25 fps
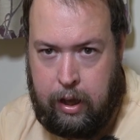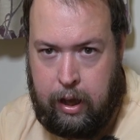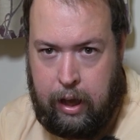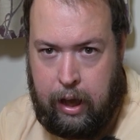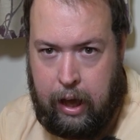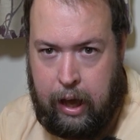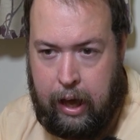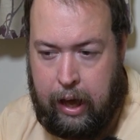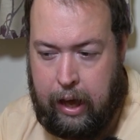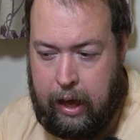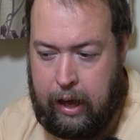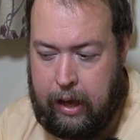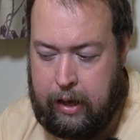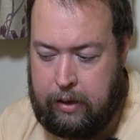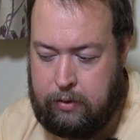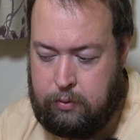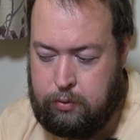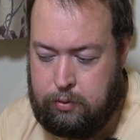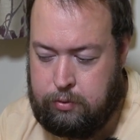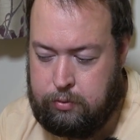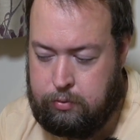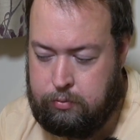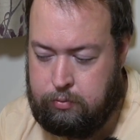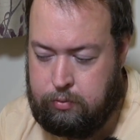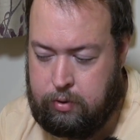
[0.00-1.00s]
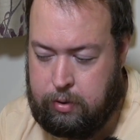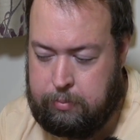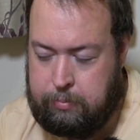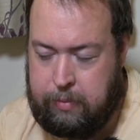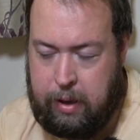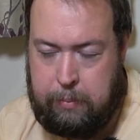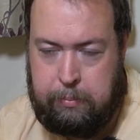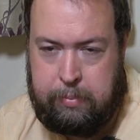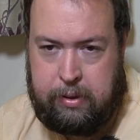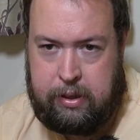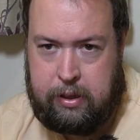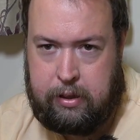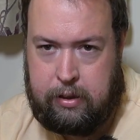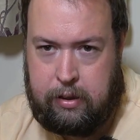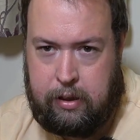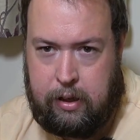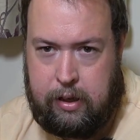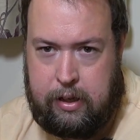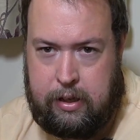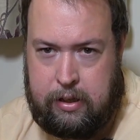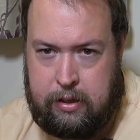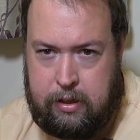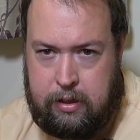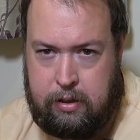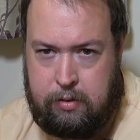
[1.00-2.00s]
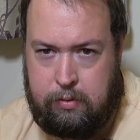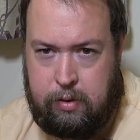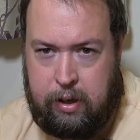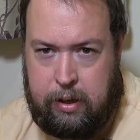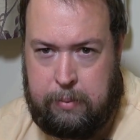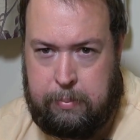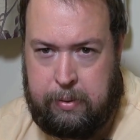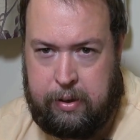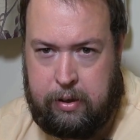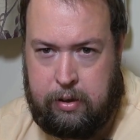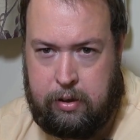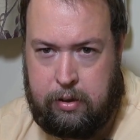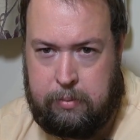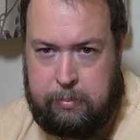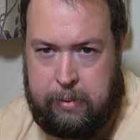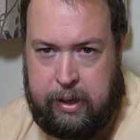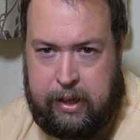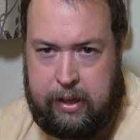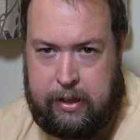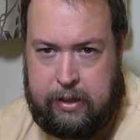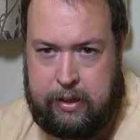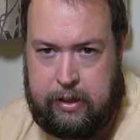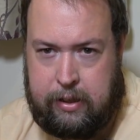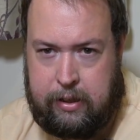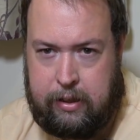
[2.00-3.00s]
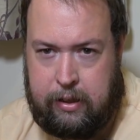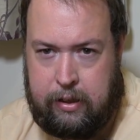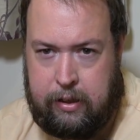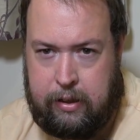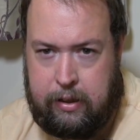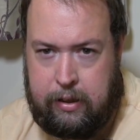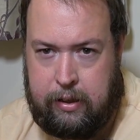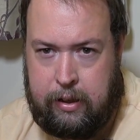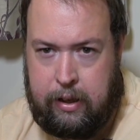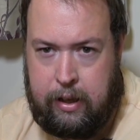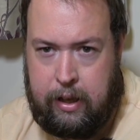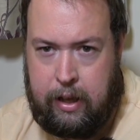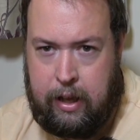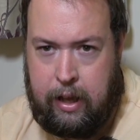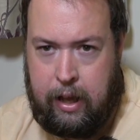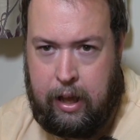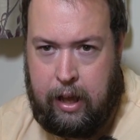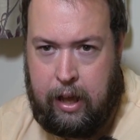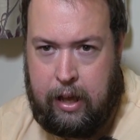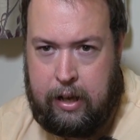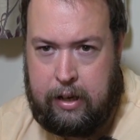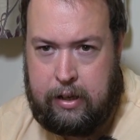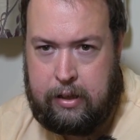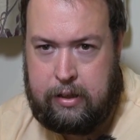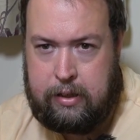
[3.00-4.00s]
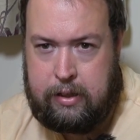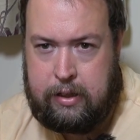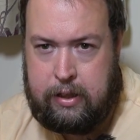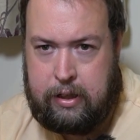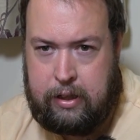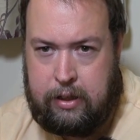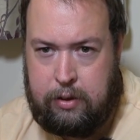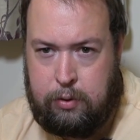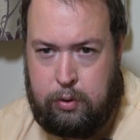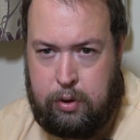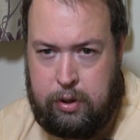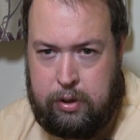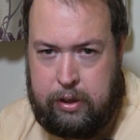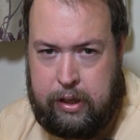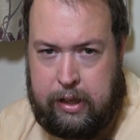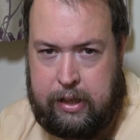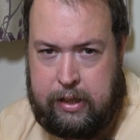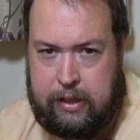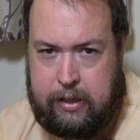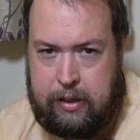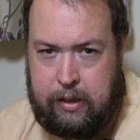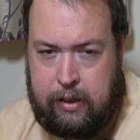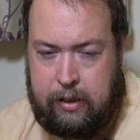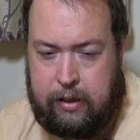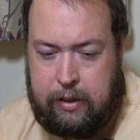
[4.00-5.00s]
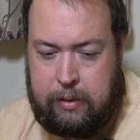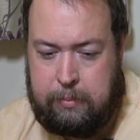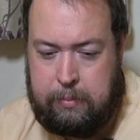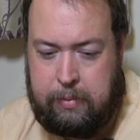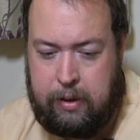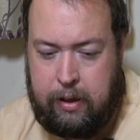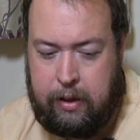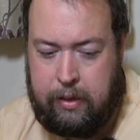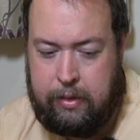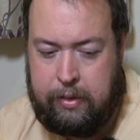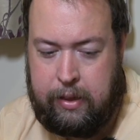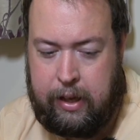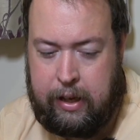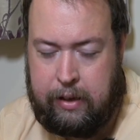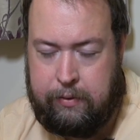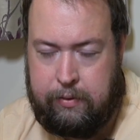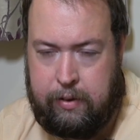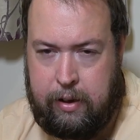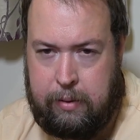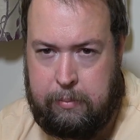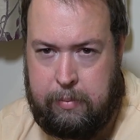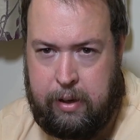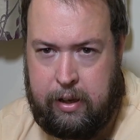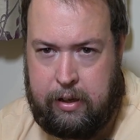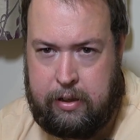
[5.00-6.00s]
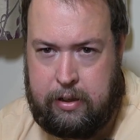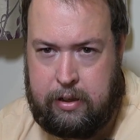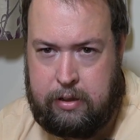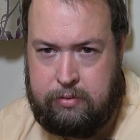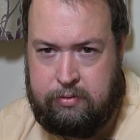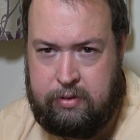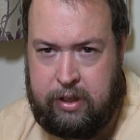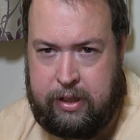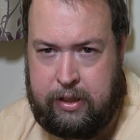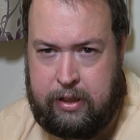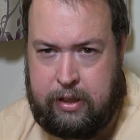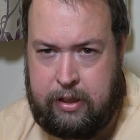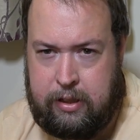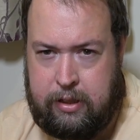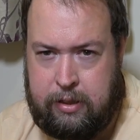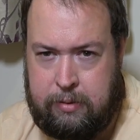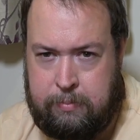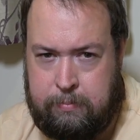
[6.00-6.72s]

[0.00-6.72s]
And remember to like, subscribe and comment, and I'll see you all next time. Thank you very much, Richard.